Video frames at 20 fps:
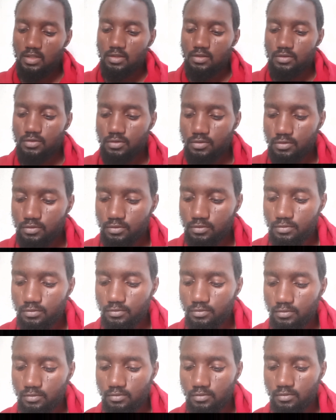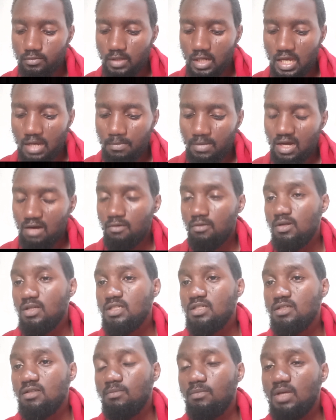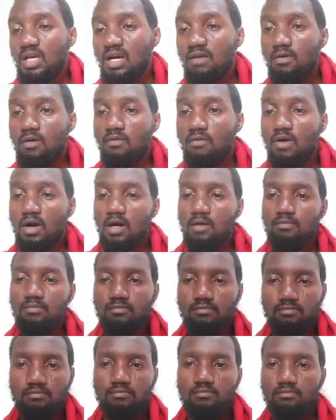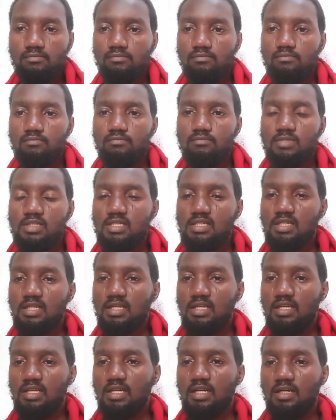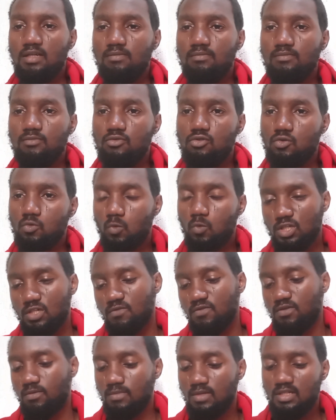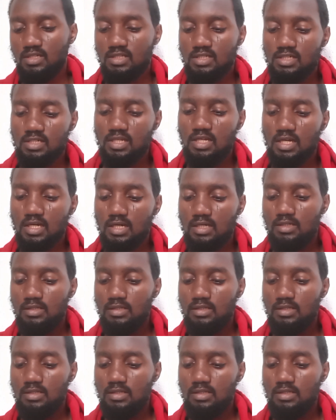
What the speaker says: So I am calculating on behalf of basically those watching from Nigeria.